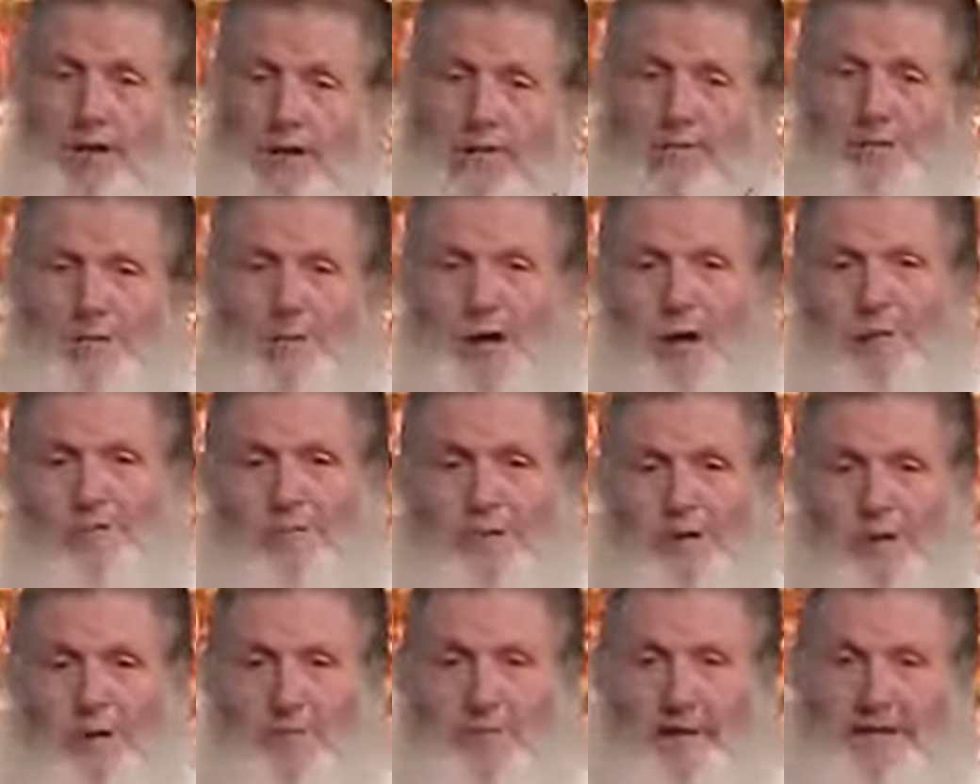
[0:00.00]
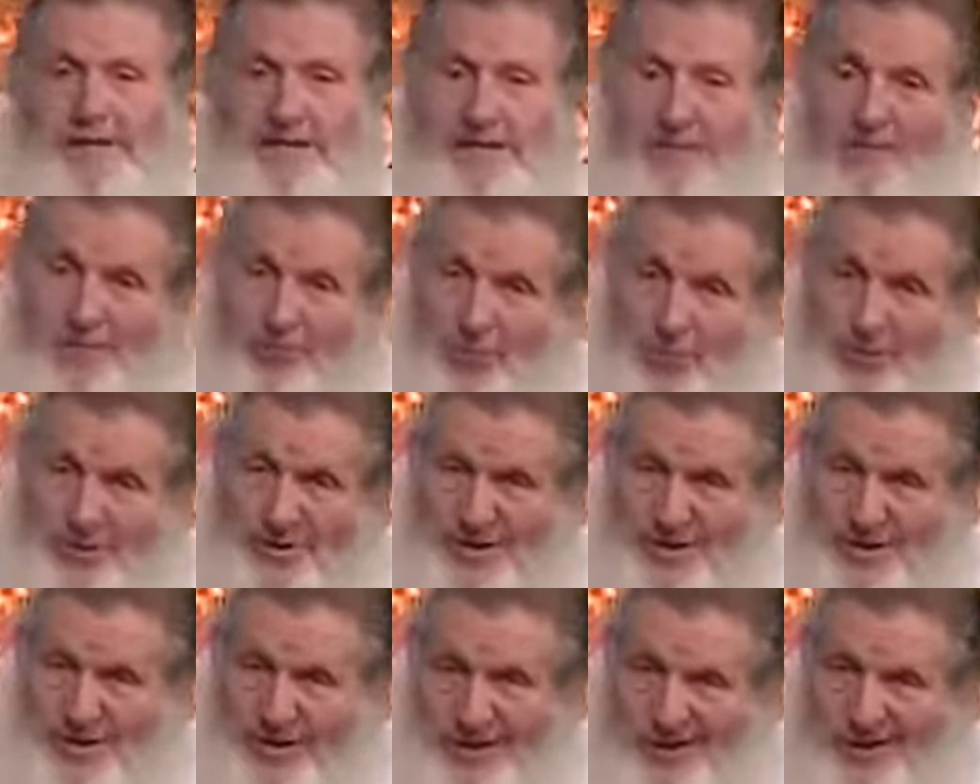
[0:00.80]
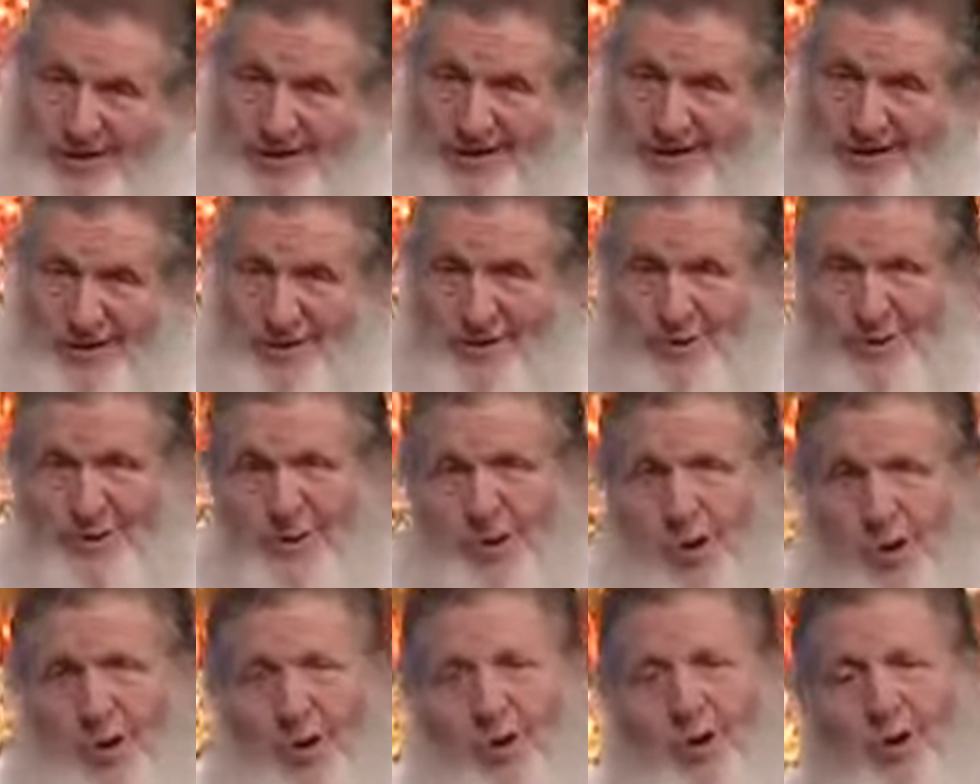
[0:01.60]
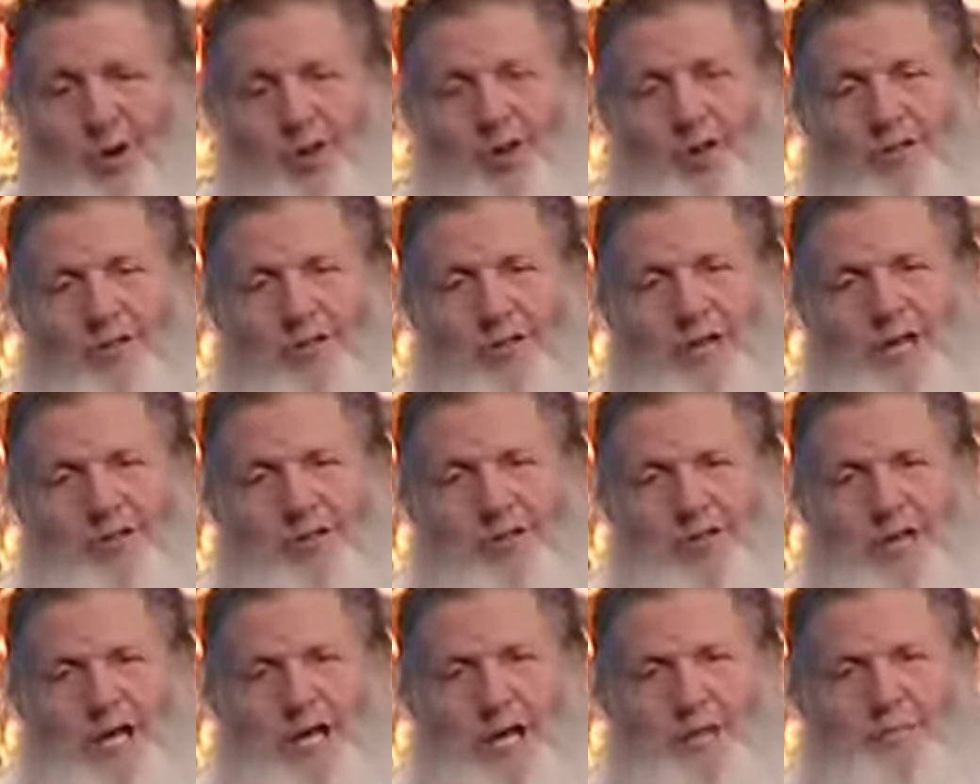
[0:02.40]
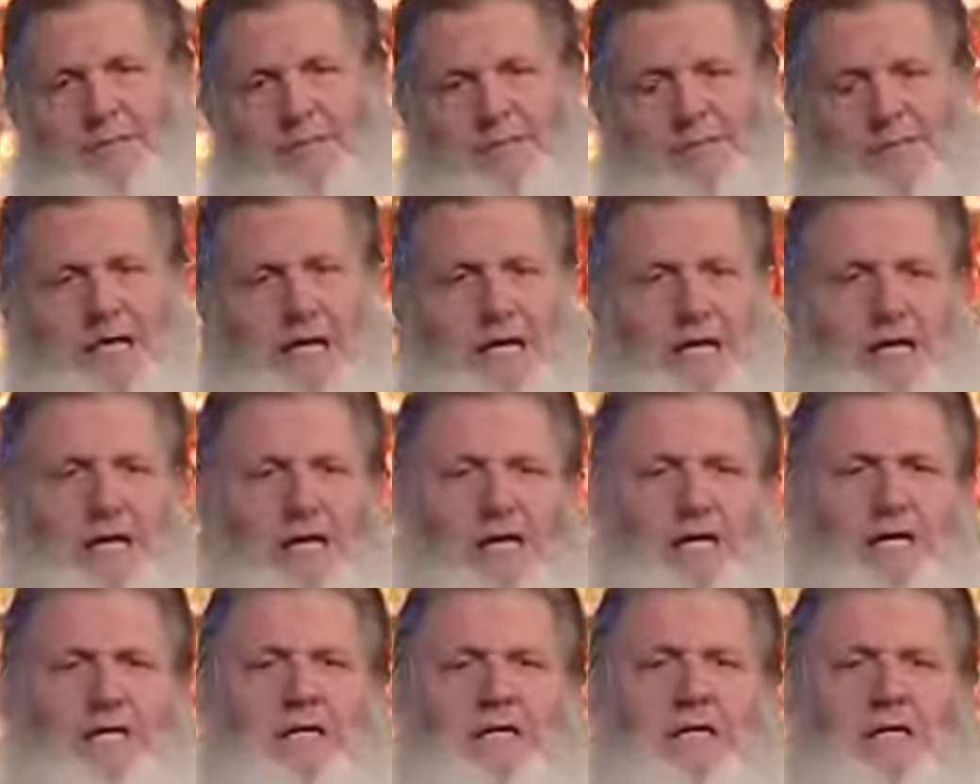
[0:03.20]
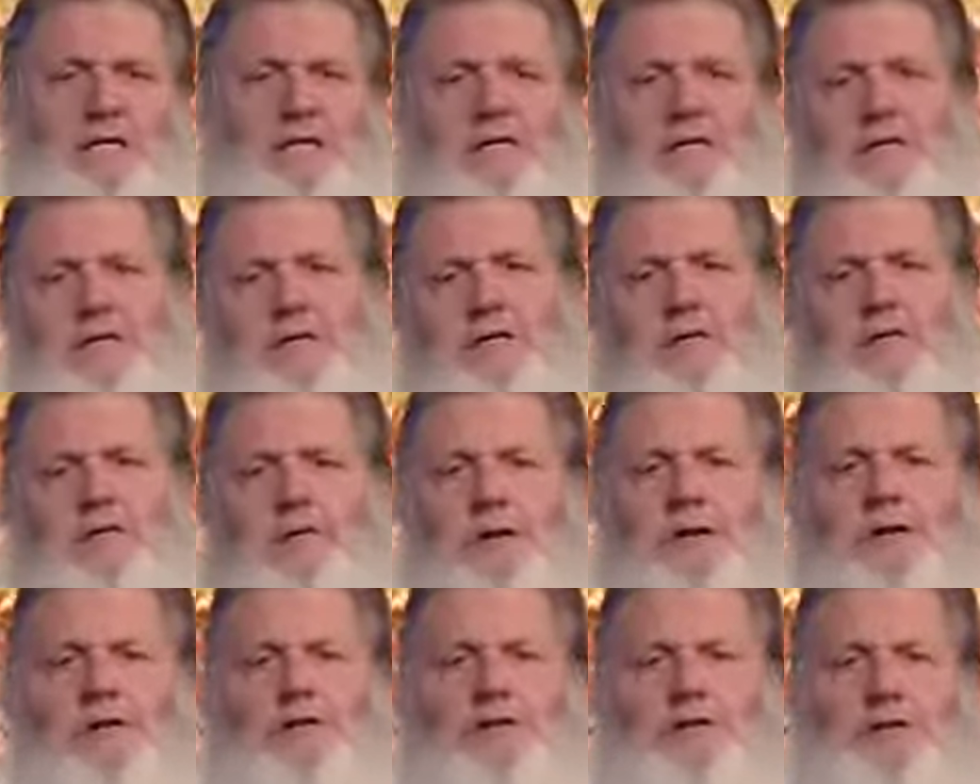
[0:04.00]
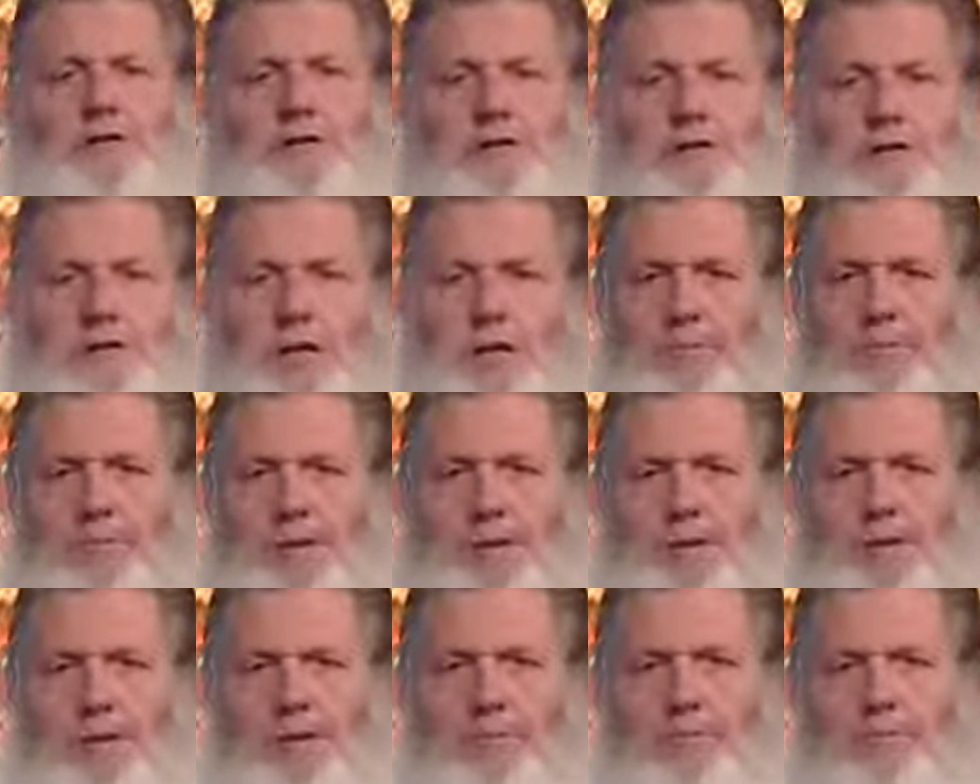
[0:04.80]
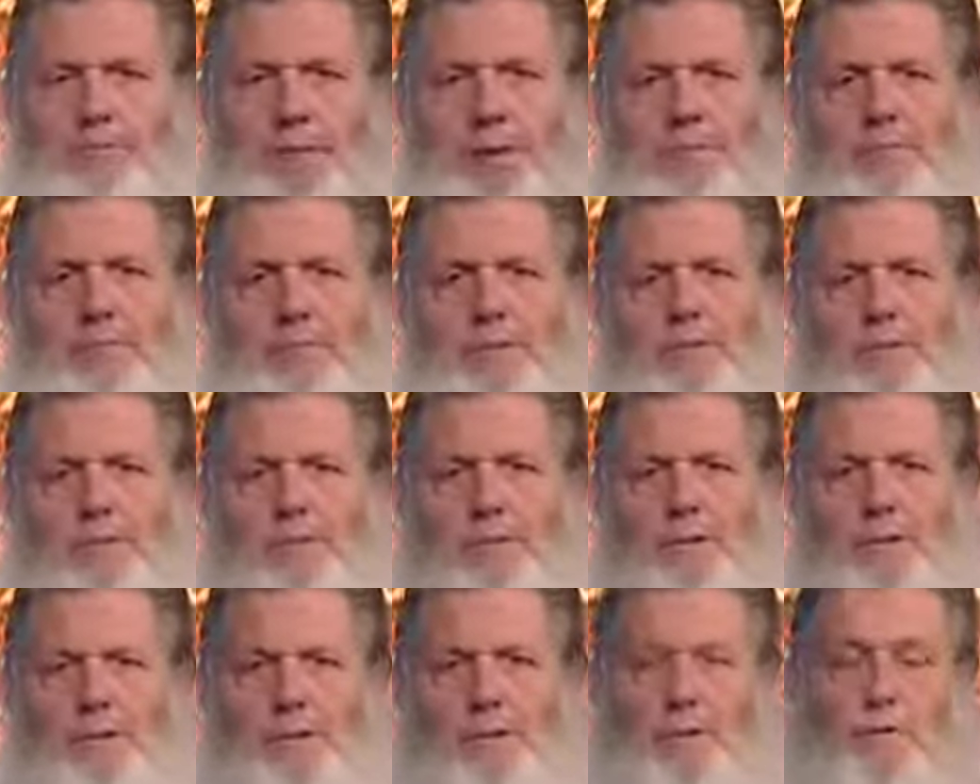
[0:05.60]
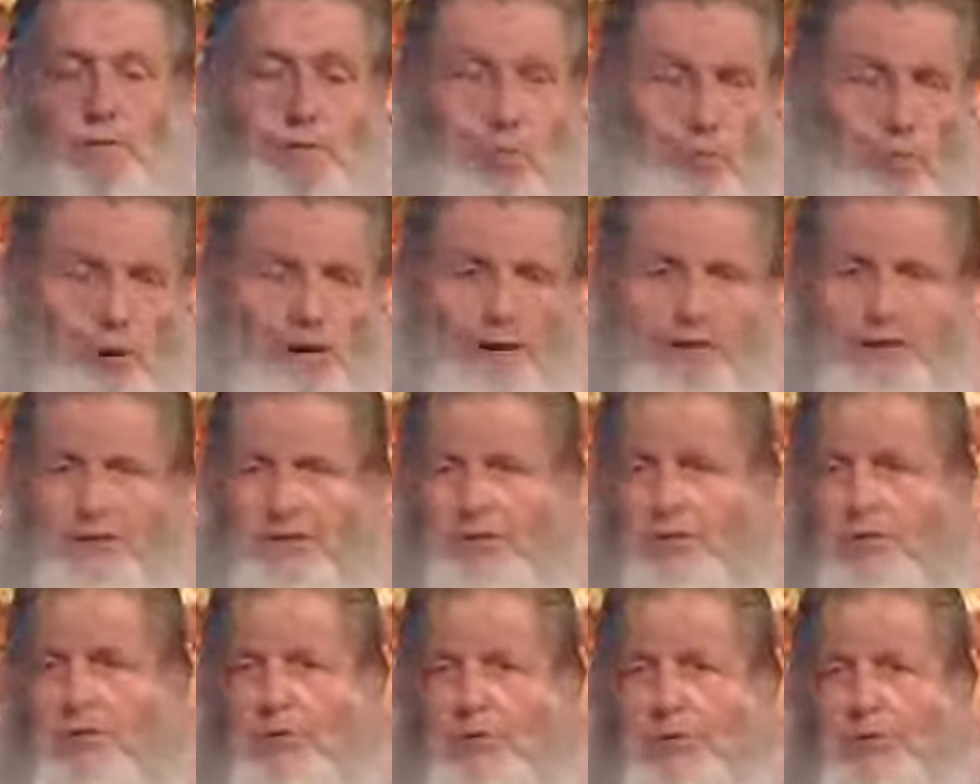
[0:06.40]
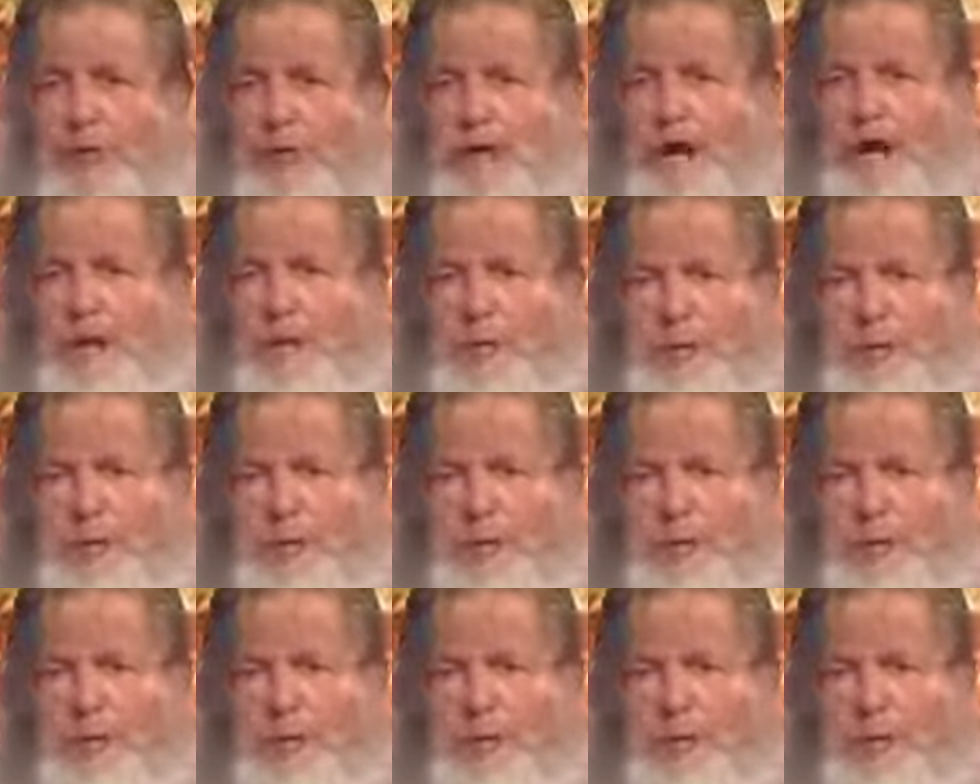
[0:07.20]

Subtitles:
You stop and think about this 1400 years ago, that Islam is taking into consideration something that people in the West are only